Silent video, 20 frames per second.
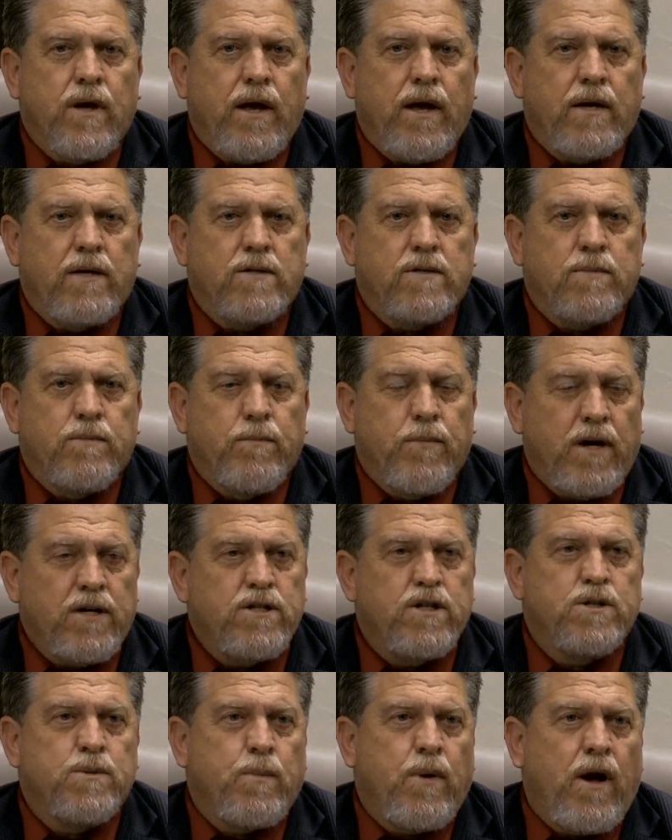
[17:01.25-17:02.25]
as
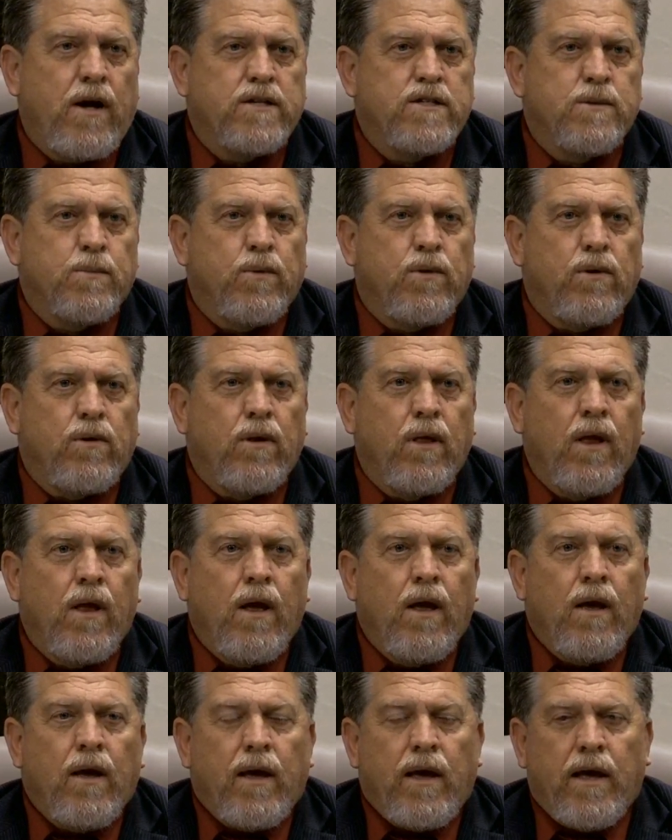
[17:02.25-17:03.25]
much as possible,
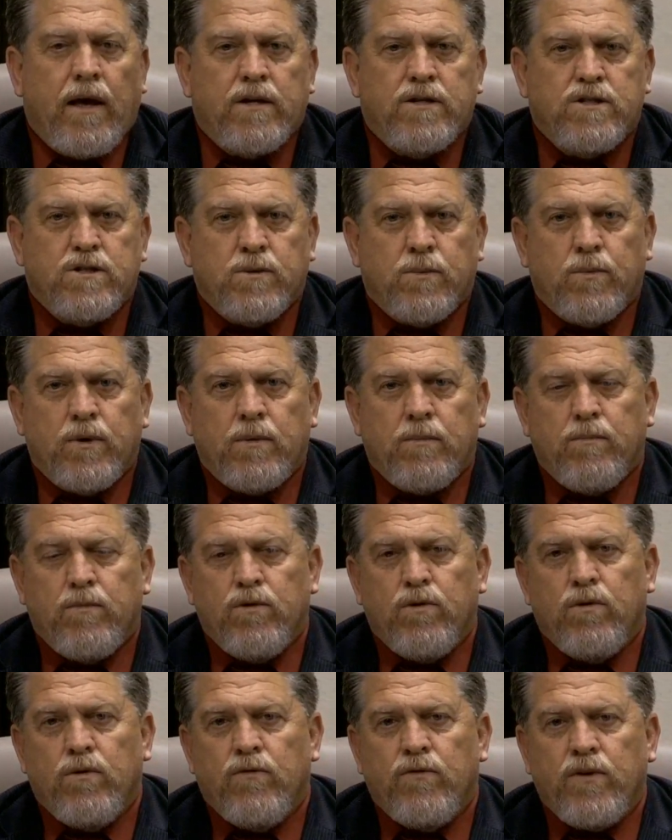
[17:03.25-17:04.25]
and to remove